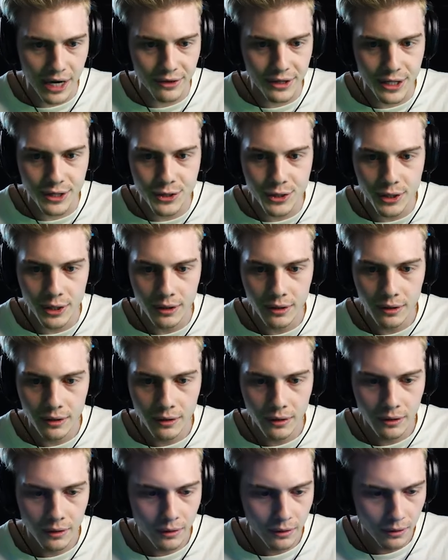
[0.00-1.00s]
Southeast.
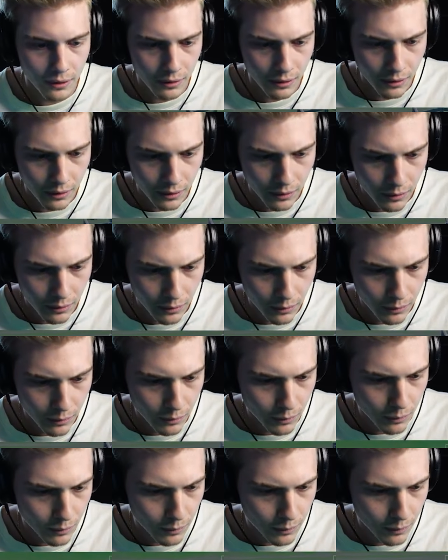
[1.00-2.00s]
Oh my god, I cracked somebody,
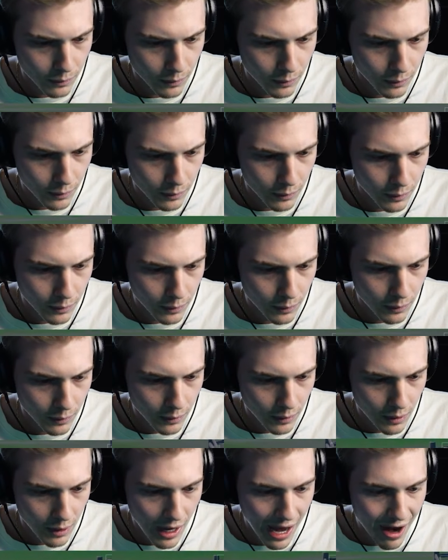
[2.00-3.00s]
but he's cracked me, so...
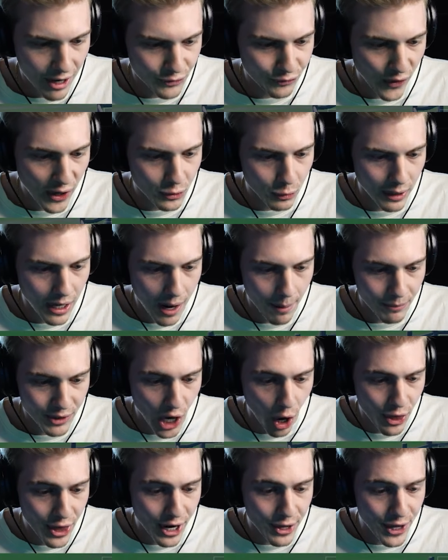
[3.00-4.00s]
I just yeah, fucked one
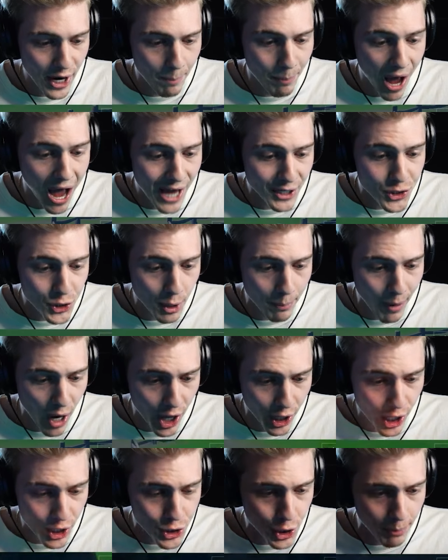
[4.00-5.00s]
up. Yo, they're, they're bots. They're
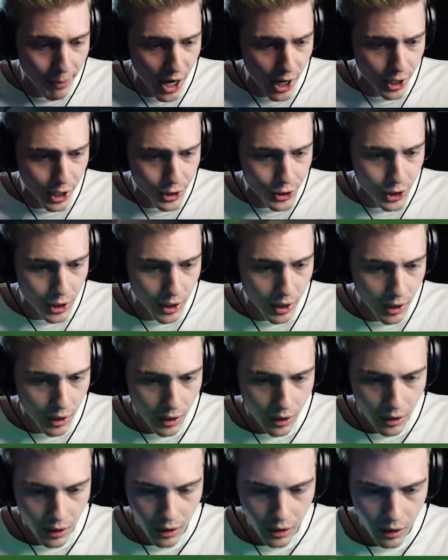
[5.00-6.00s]
burgers. They're burgers.
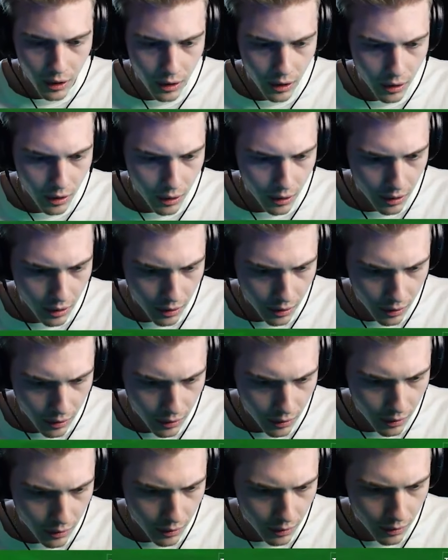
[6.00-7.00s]
The guys, there's a left
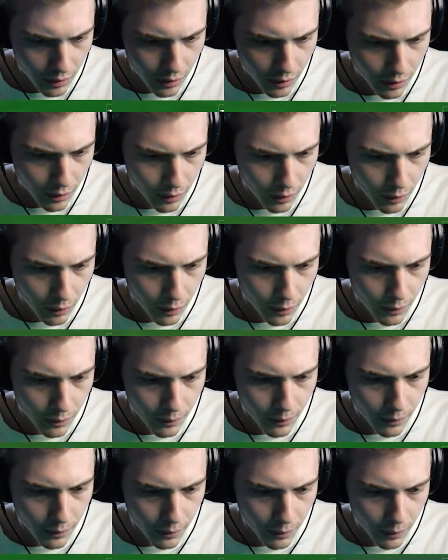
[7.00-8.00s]
two on our left two
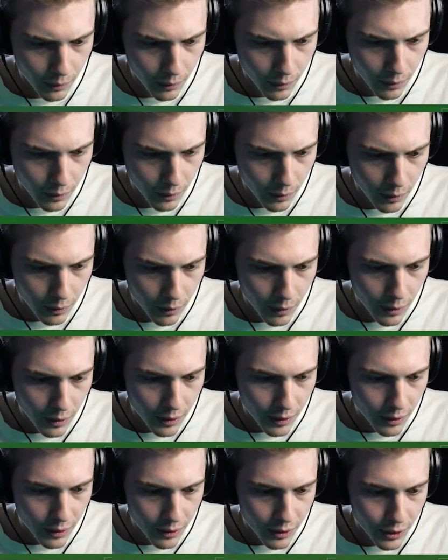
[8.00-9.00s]
another, another team rolling up,
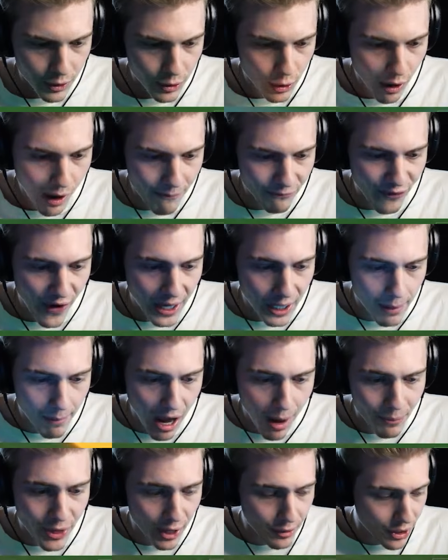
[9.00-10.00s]
another team rolling up. Yo, I'm fucking
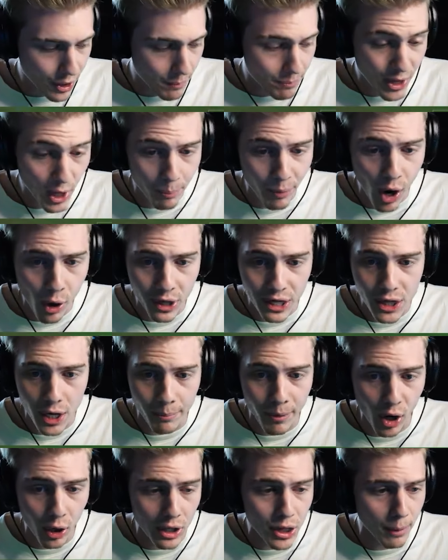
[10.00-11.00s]
them up. They're, they're, they're
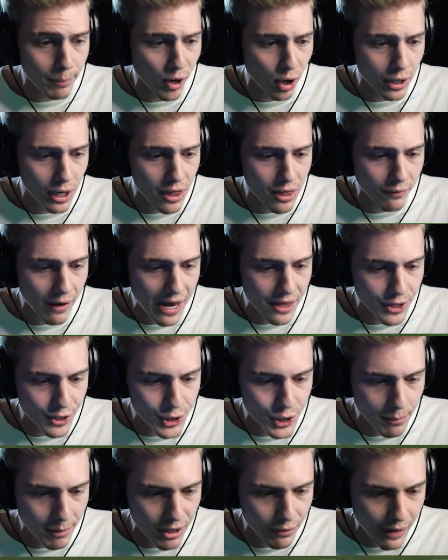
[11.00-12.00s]
broken, they're broken, they're broken on the
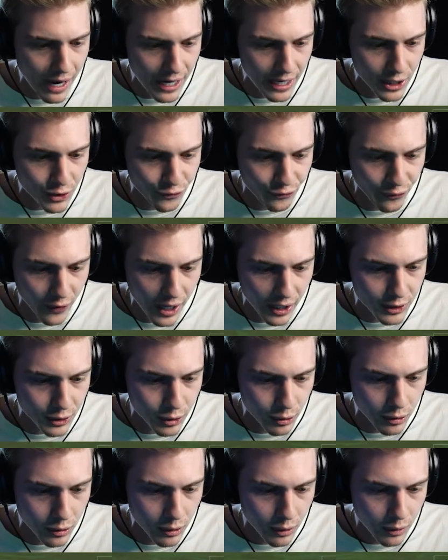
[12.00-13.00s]
right. This team on the right is
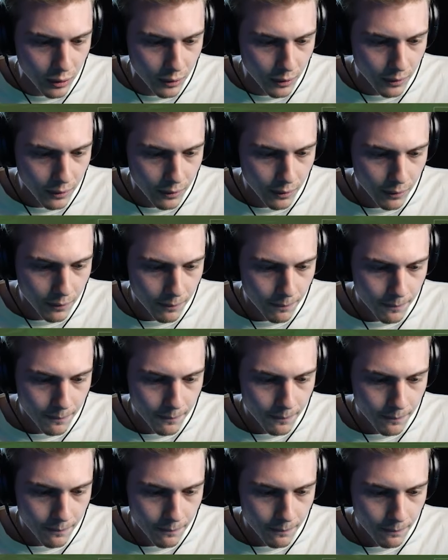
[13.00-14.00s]
fucked, dude.
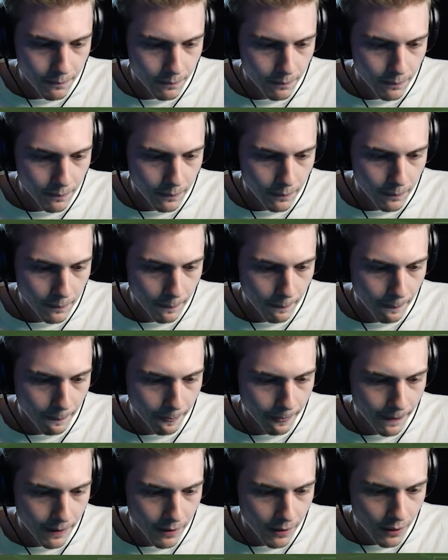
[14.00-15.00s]
There's another team behind
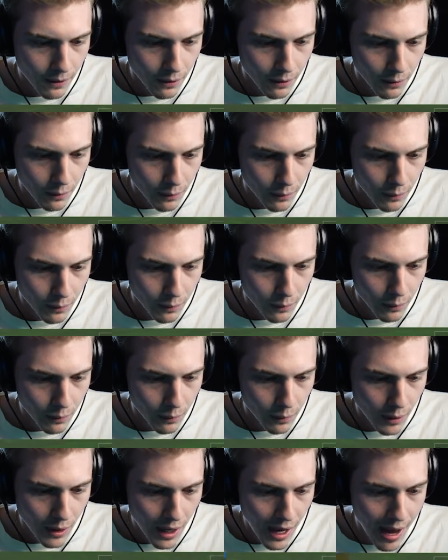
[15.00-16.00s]
us, guys. We gotta go, we gotta
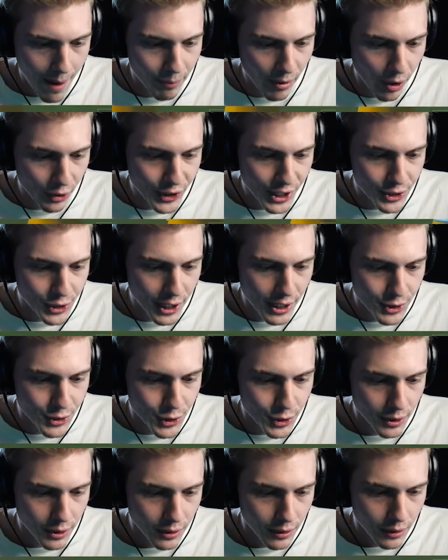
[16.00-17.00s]
go. I broke these
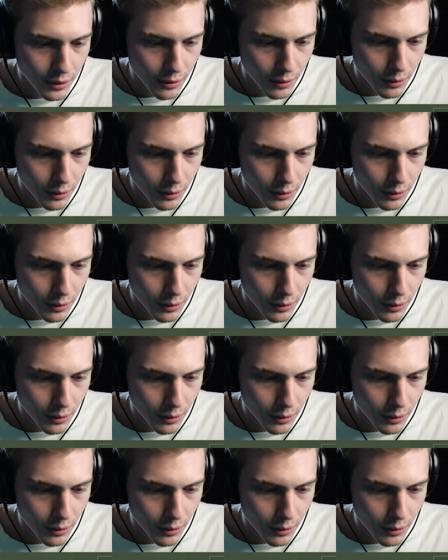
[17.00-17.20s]
kids.